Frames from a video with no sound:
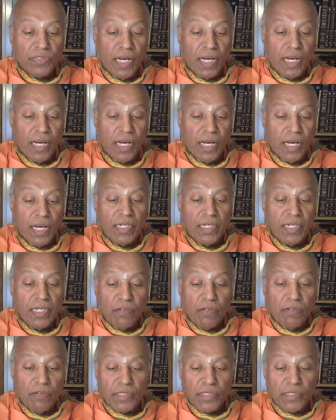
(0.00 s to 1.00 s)
He
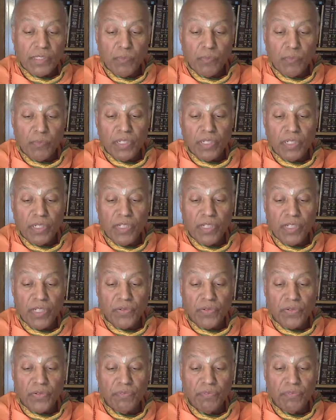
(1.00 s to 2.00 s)
requested Pulasya to
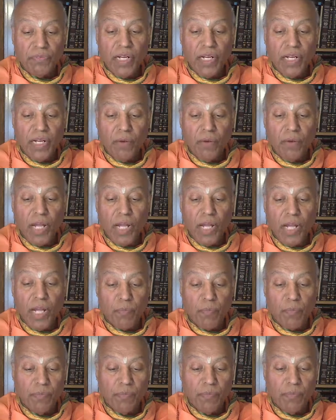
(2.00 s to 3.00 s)
reveal how Lord
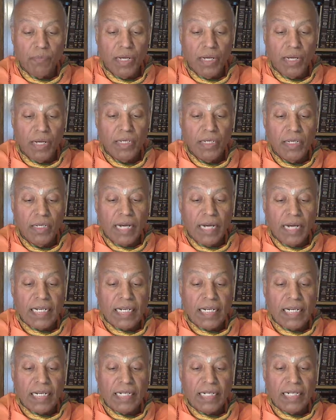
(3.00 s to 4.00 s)
Brahma had
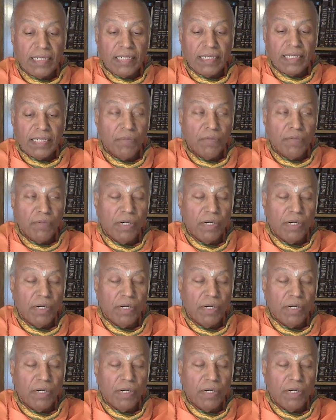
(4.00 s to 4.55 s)
created the world.